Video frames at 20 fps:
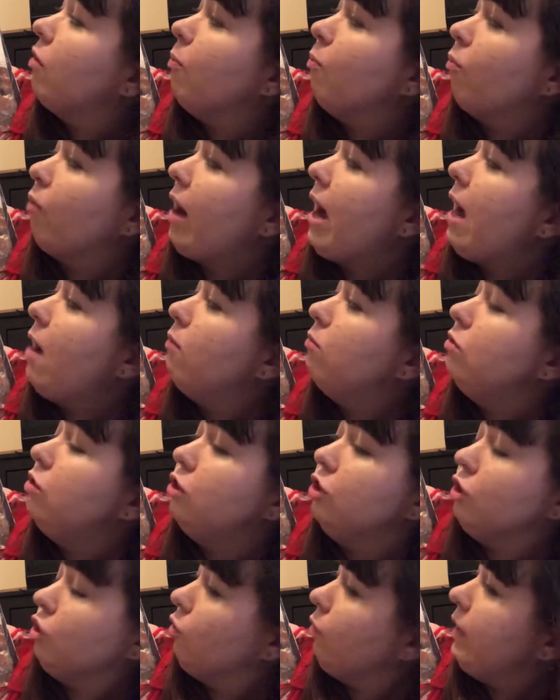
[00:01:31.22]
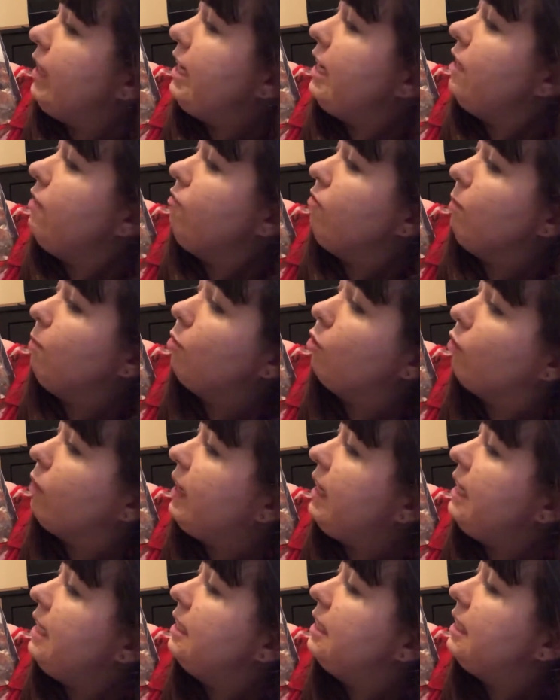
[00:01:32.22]
from brown to green, from
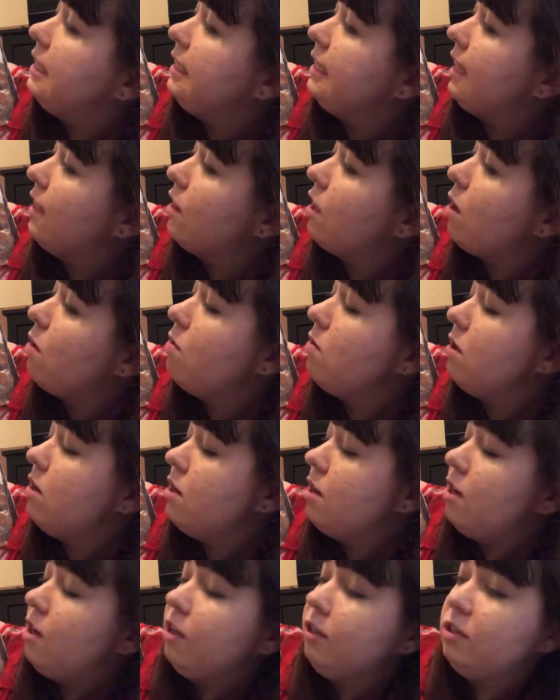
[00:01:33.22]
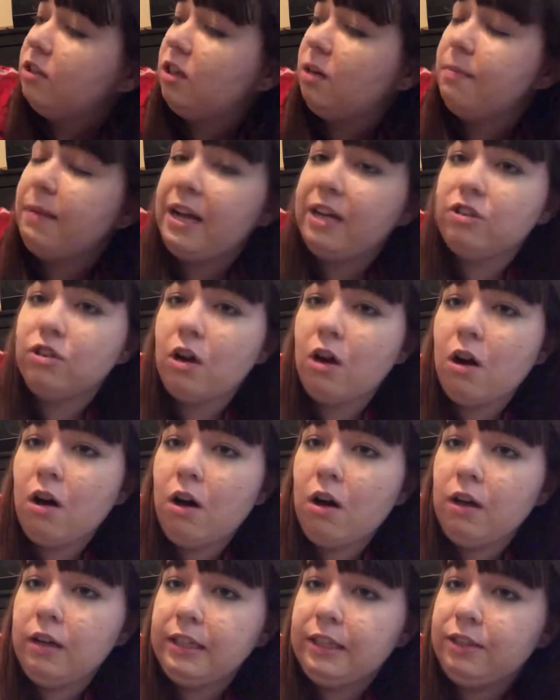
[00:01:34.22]
green to yellow, to match
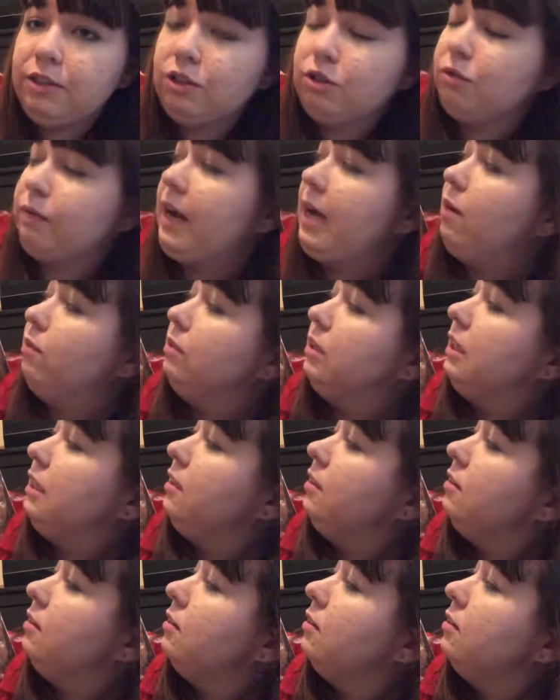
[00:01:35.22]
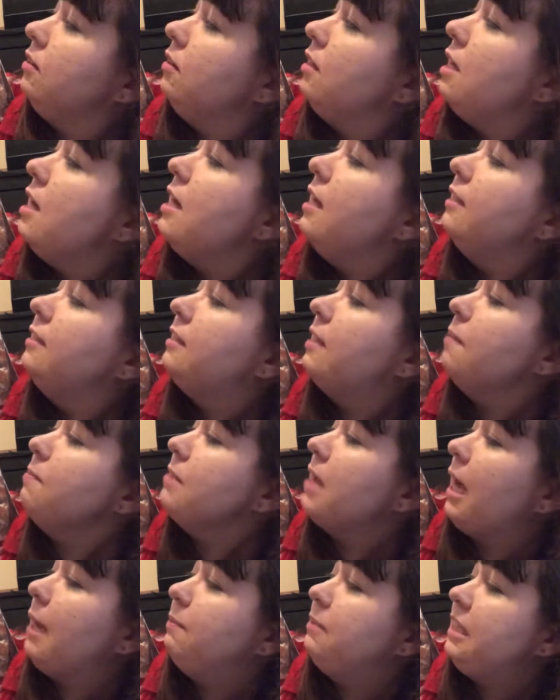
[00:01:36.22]
all his surroundings.
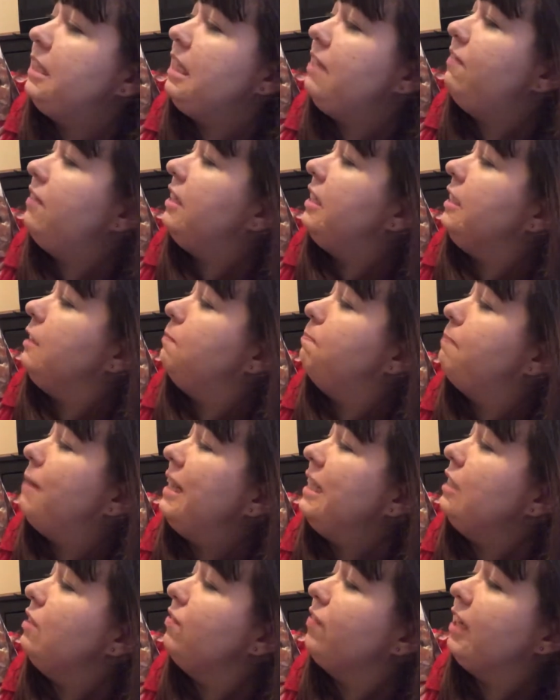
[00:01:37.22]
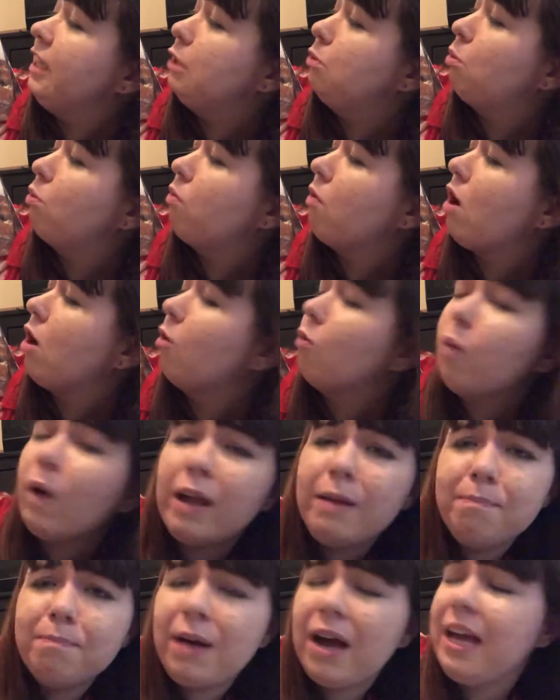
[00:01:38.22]
Sometimes even his best friends would walk
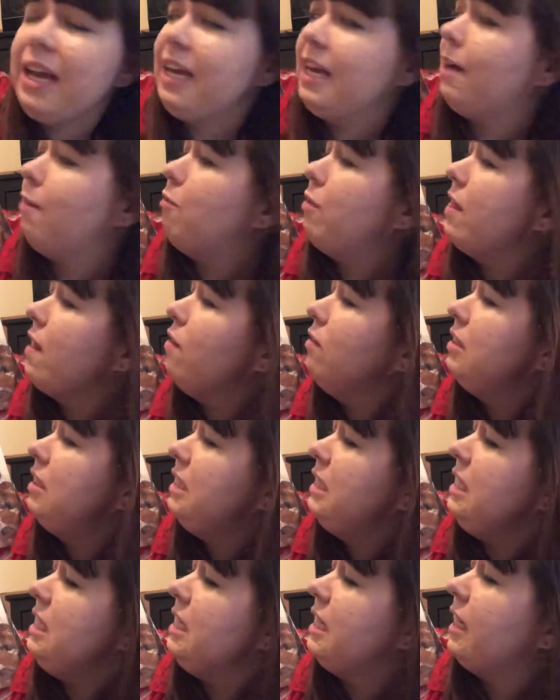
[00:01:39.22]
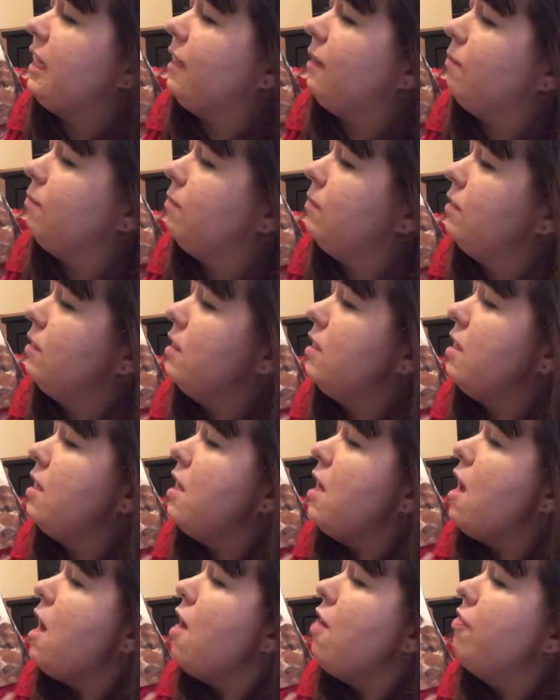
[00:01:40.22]
right by him without seeing him.
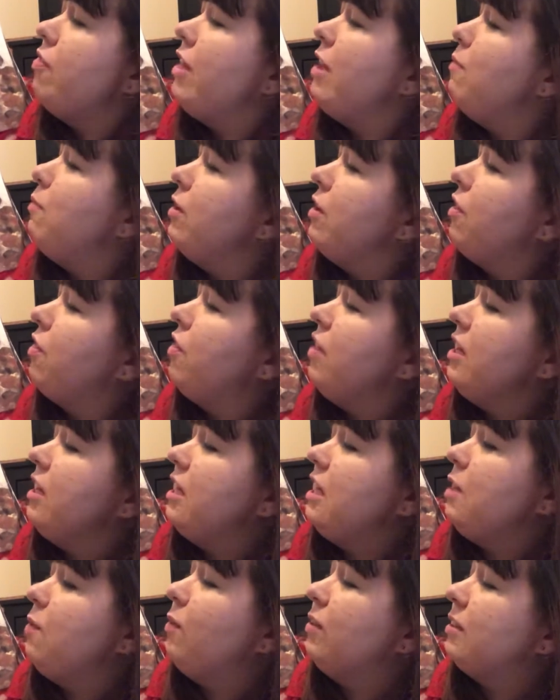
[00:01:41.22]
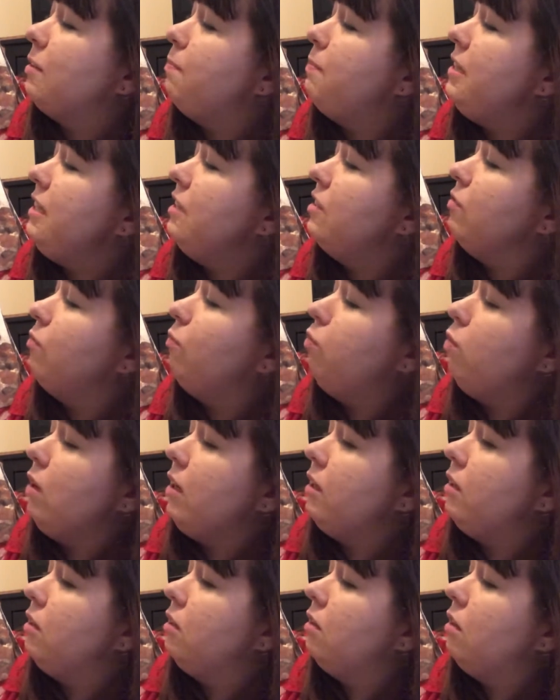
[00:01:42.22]
They would think he was a piece of
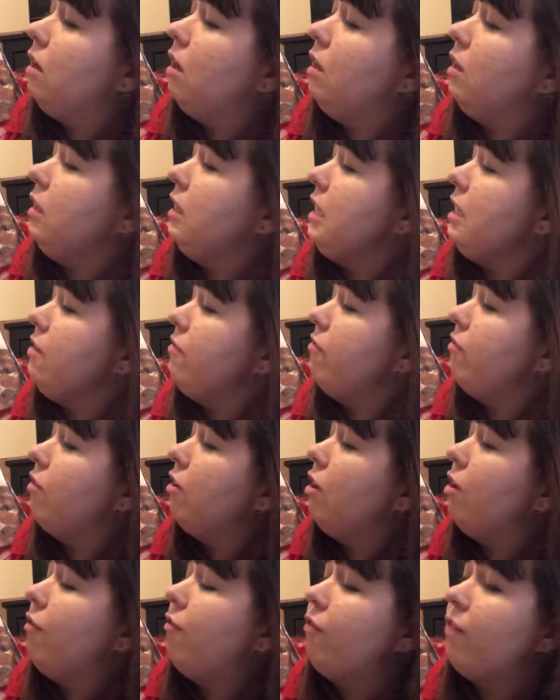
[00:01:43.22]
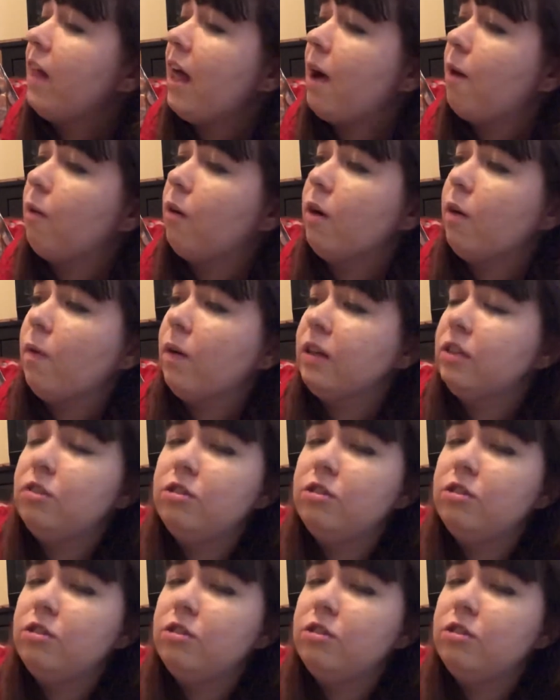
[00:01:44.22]
wood, a leaf, a flower, or a